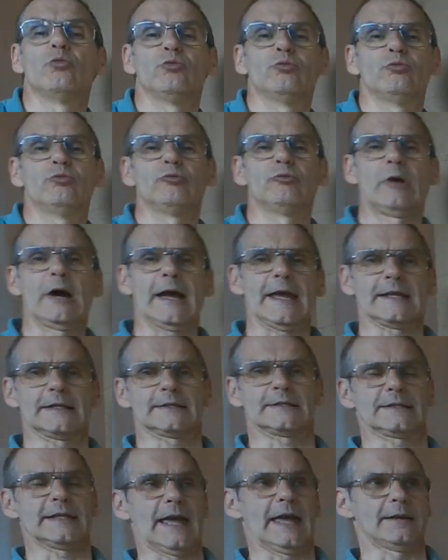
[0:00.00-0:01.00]
Right
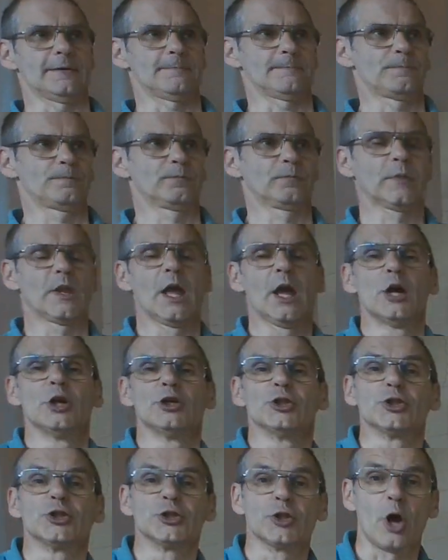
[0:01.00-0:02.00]
then.
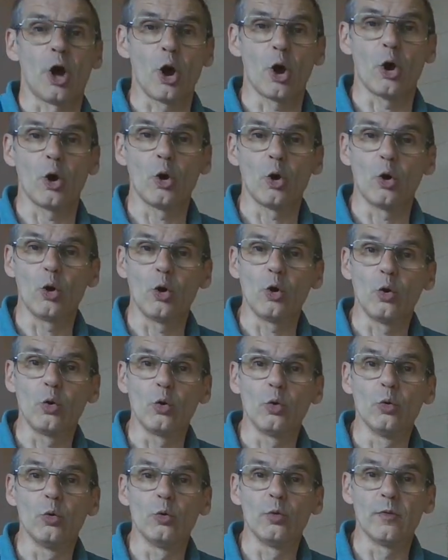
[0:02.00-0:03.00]

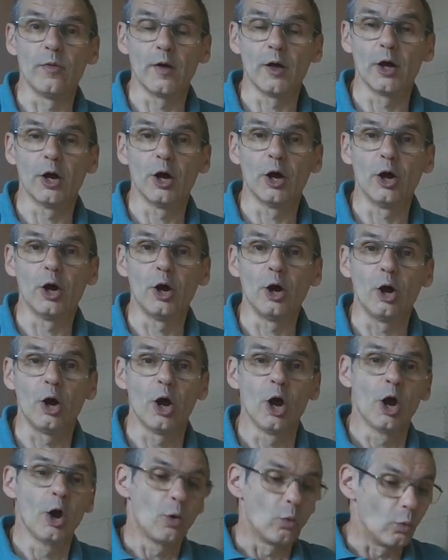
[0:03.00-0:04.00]
So the
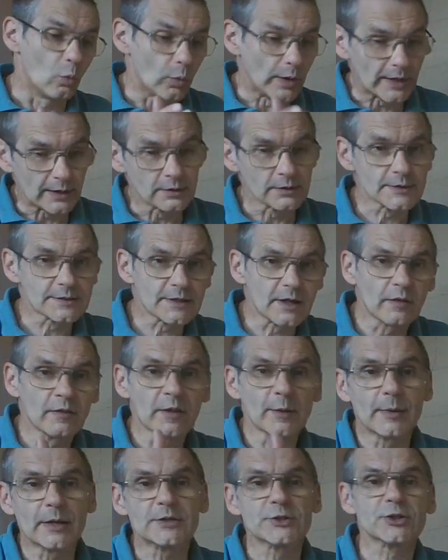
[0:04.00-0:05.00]
wheels on the
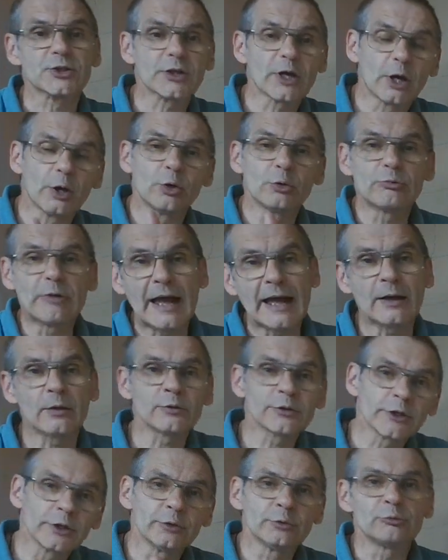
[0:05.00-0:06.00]
bus go round
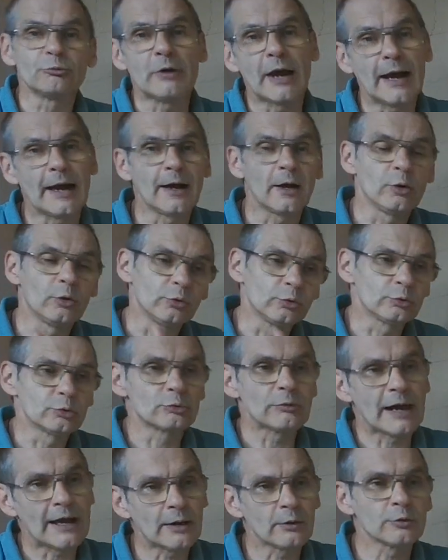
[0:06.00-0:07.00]
and round,
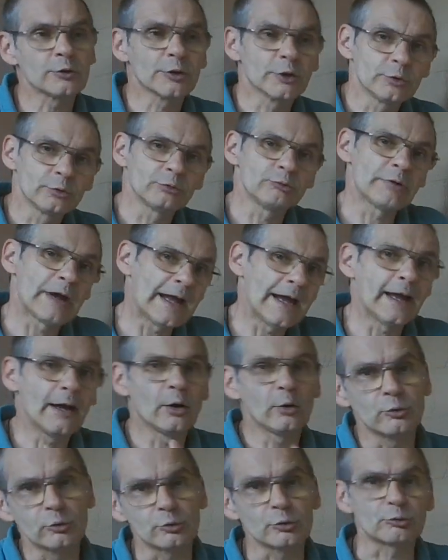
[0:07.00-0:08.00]
round and
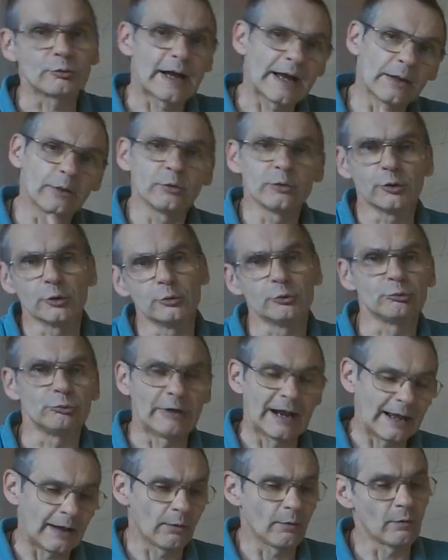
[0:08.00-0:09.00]
round, round and
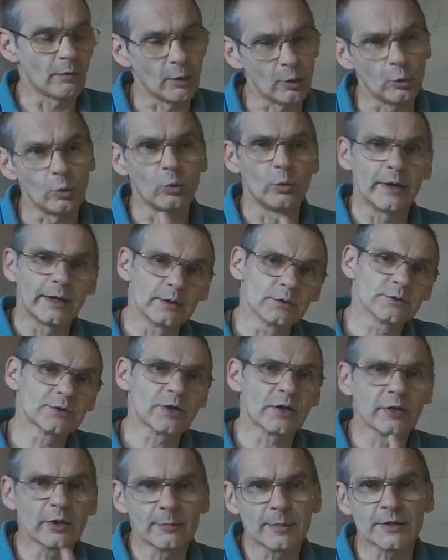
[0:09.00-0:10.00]
round. The wheels on
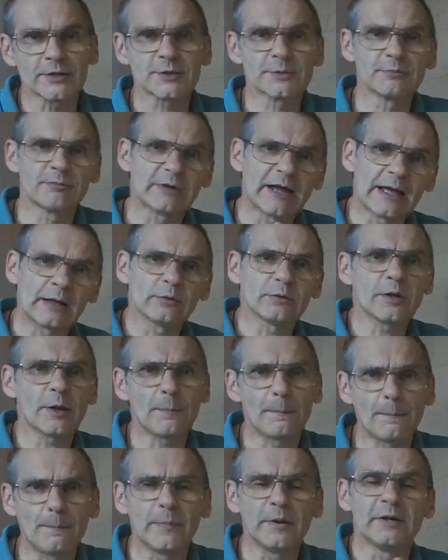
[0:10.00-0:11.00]
the bus round up
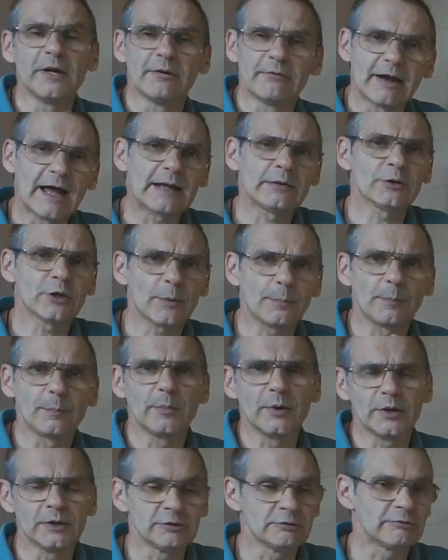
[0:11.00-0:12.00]

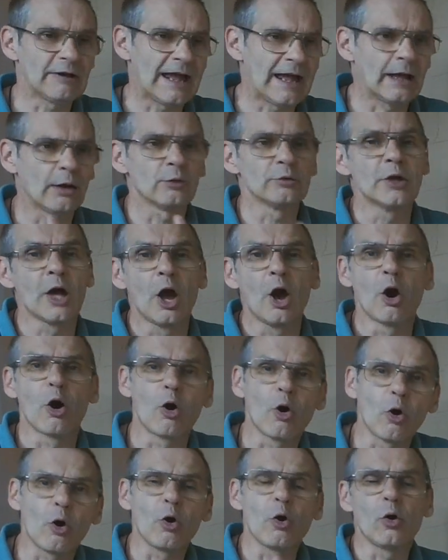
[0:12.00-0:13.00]
and round
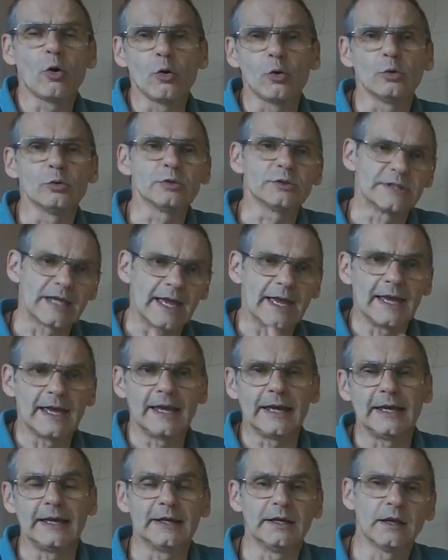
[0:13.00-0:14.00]
all
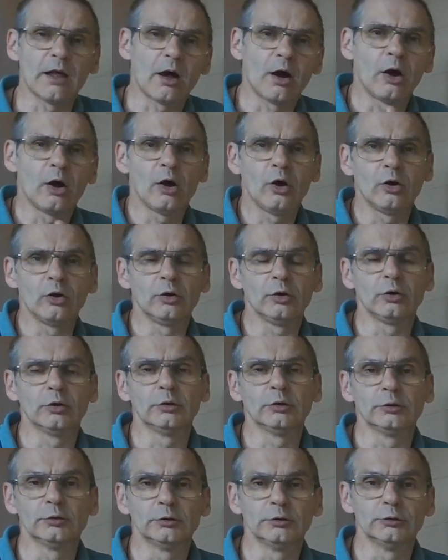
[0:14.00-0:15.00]
day
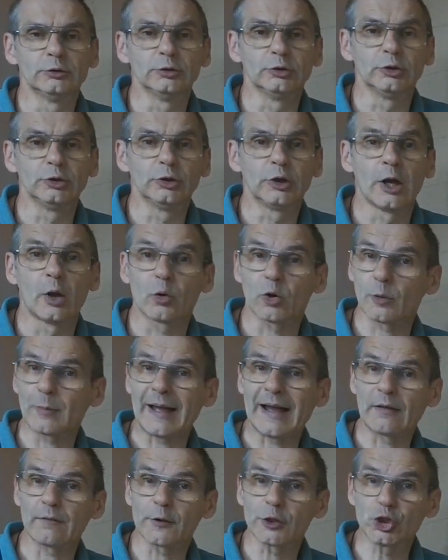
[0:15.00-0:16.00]
long. What
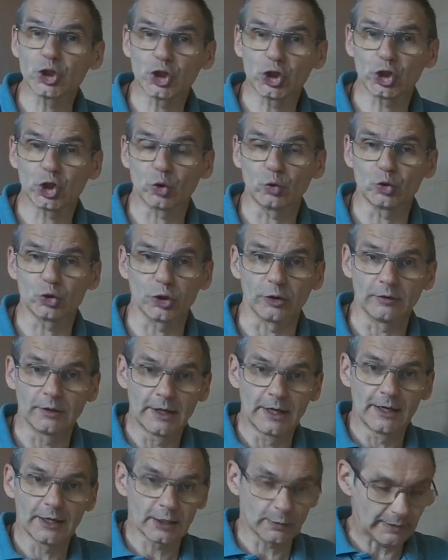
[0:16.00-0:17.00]
about the children?
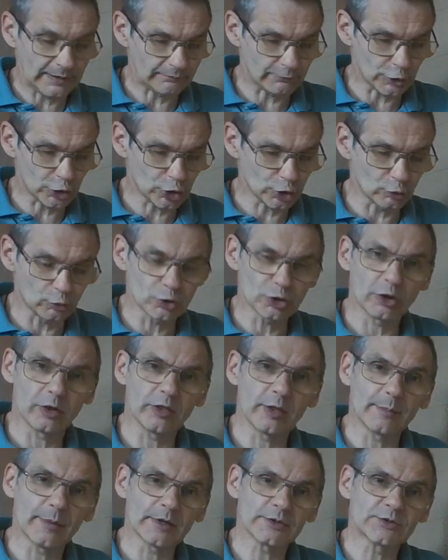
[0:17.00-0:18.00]
Can we have the children on the
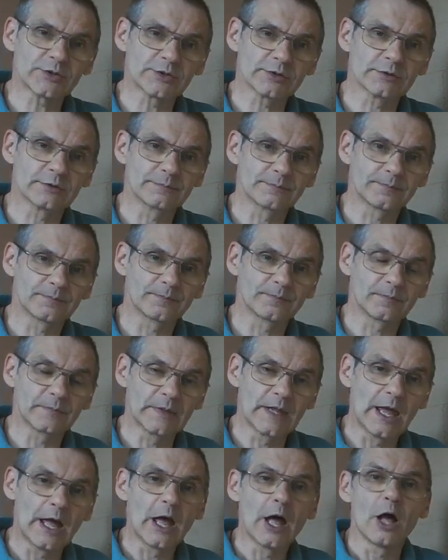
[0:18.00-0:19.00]
bus?
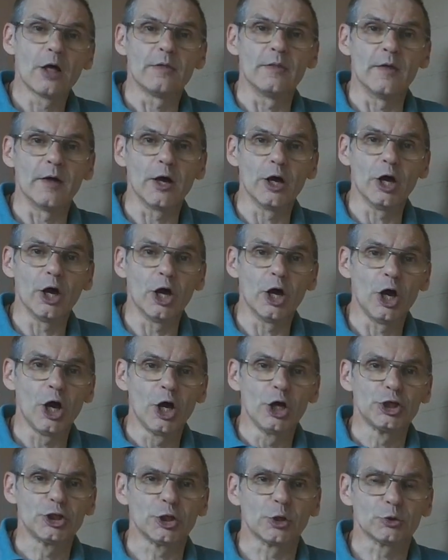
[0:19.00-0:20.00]
The
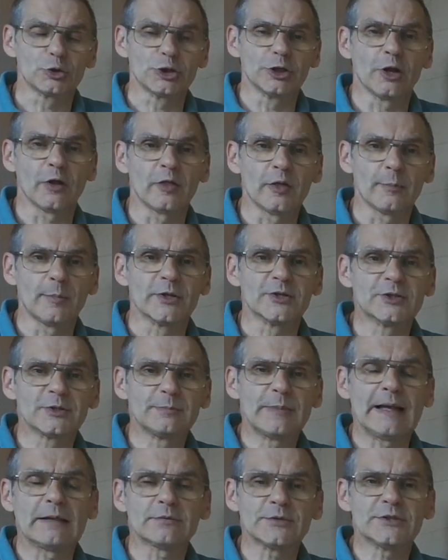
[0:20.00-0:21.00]
children on the bus
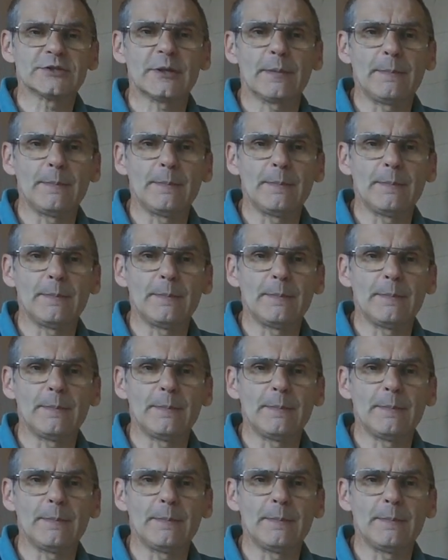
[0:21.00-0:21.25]
bounce up